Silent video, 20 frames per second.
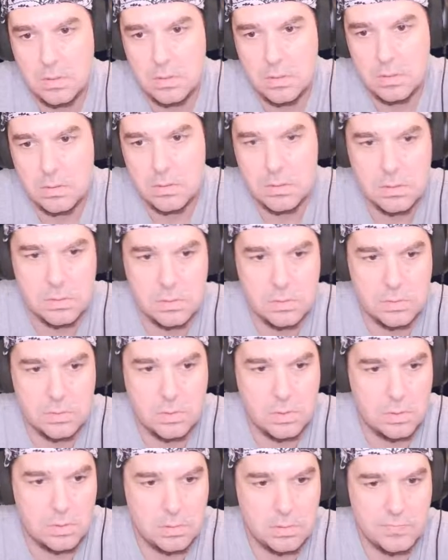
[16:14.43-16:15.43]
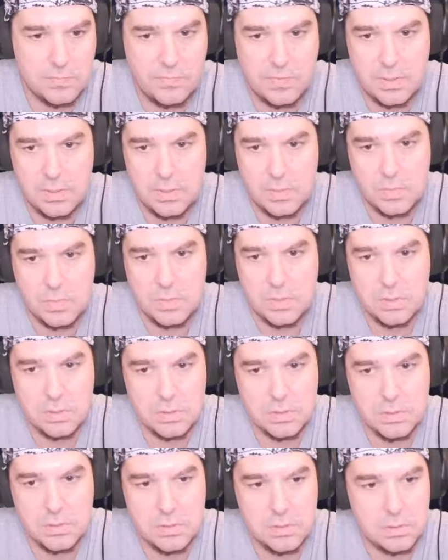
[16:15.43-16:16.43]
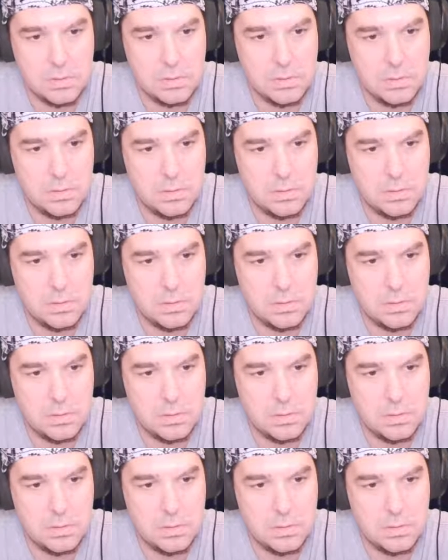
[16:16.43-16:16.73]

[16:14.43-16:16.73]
This all looks fine to me. Let's see.